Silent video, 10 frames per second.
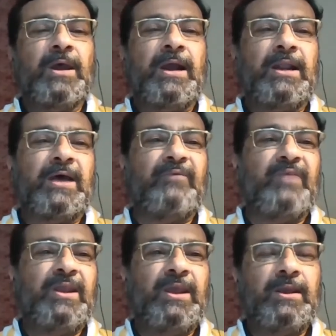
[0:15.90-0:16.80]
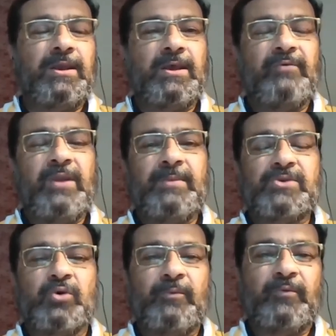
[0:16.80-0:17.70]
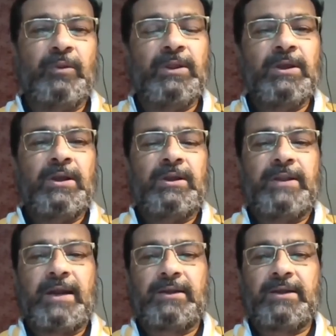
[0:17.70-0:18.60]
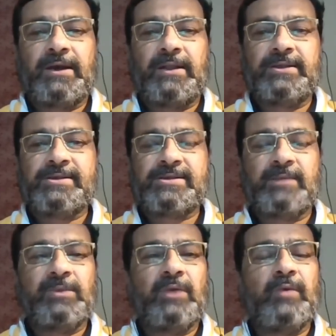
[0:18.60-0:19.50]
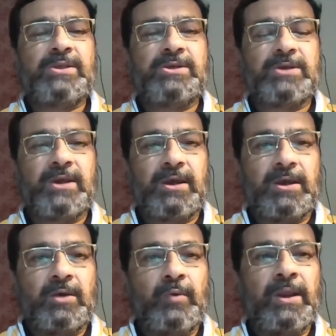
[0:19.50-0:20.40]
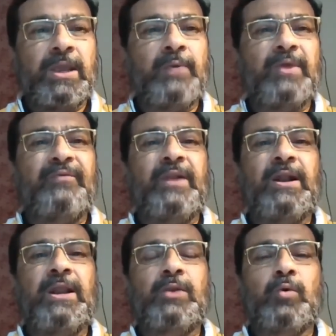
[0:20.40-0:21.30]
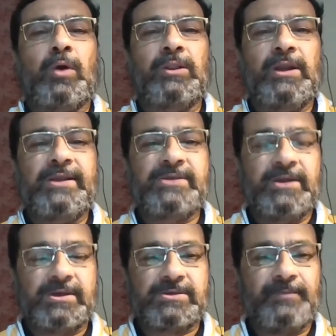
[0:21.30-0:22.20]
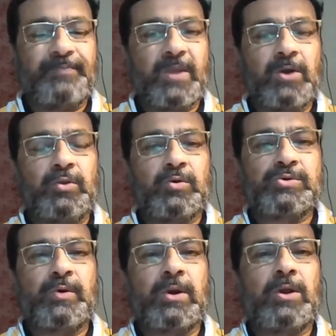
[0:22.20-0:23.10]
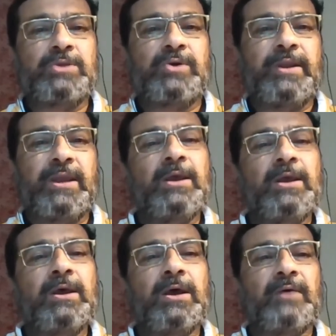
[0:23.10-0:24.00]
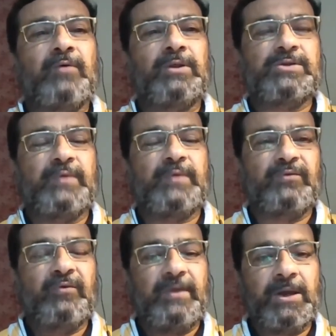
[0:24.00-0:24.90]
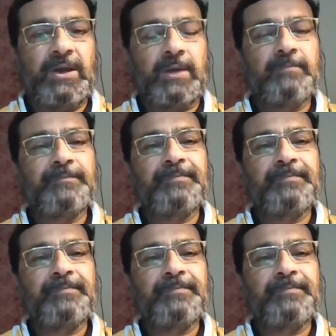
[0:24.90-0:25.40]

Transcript: and I am very, uh, very much hopeful that uh, this is something which uh, will give definitely to all the listeners, uh, those who are all joining uh, for this wonderful webinar,